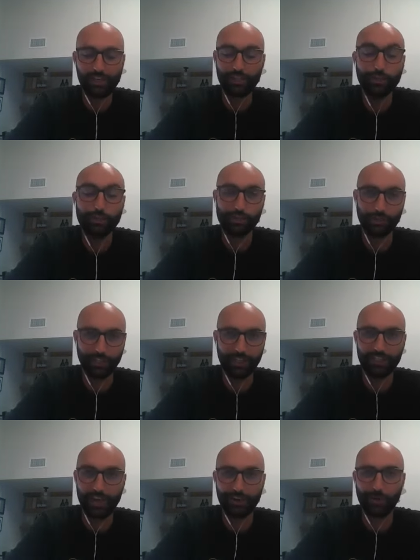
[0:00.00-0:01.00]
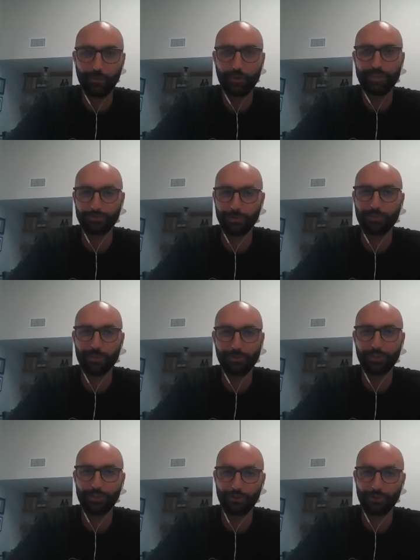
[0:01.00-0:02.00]
usually not always when
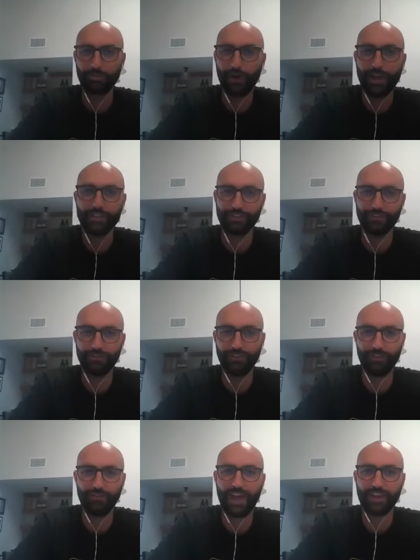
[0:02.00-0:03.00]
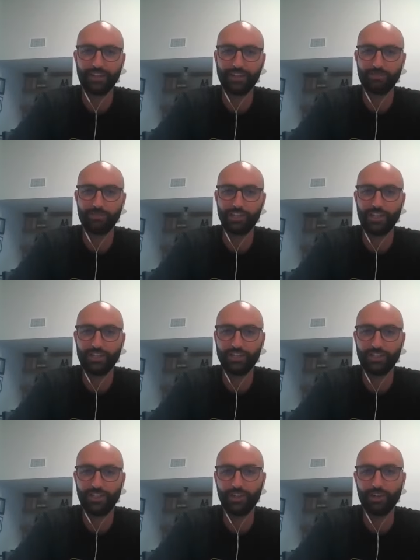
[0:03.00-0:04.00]
people hear the price of, of that
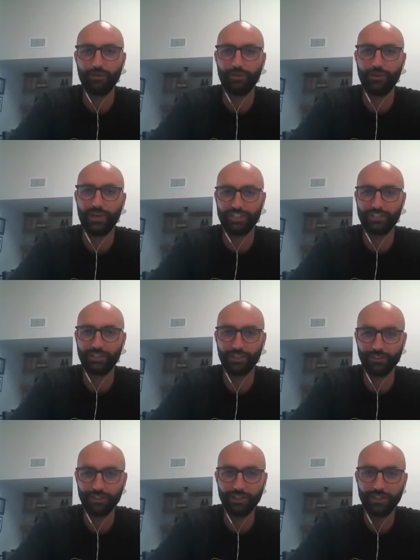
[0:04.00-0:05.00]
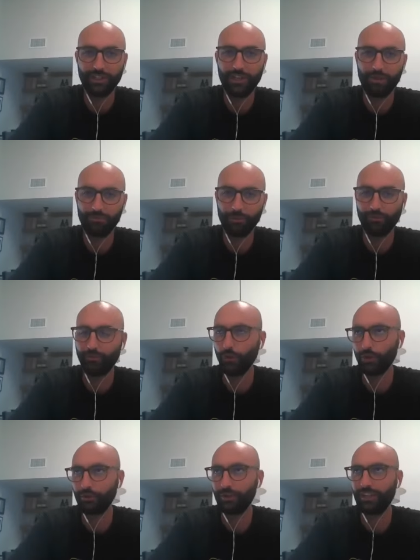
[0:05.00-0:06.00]
customization, they don't necessarily move
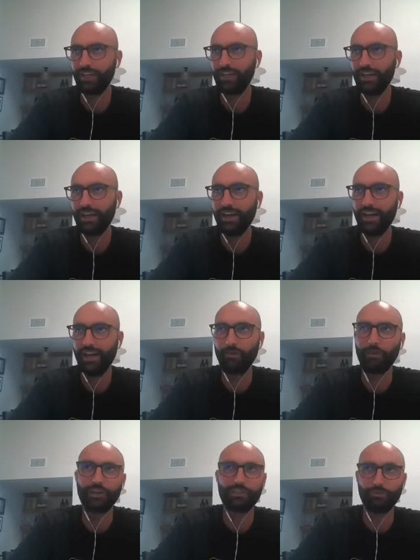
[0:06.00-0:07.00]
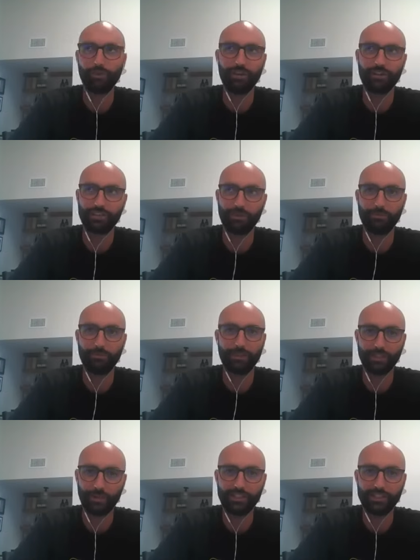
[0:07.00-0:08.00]
forward with it. Uh, what are the, what are some of
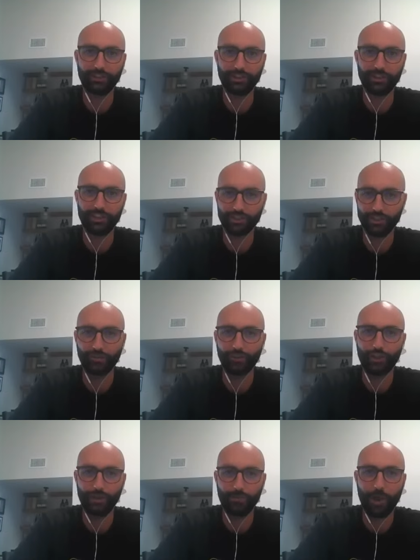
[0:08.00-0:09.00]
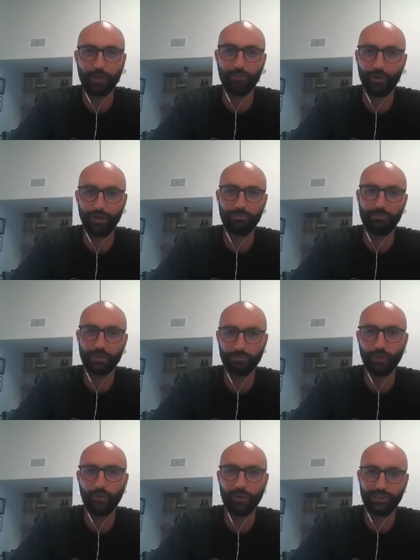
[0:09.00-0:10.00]
the crazier things you've heard about what
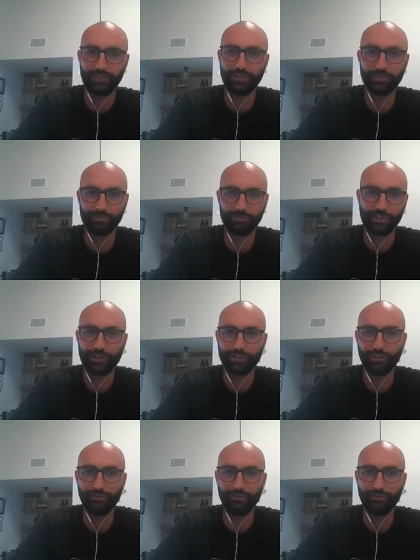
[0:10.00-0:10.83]
people want to use Magento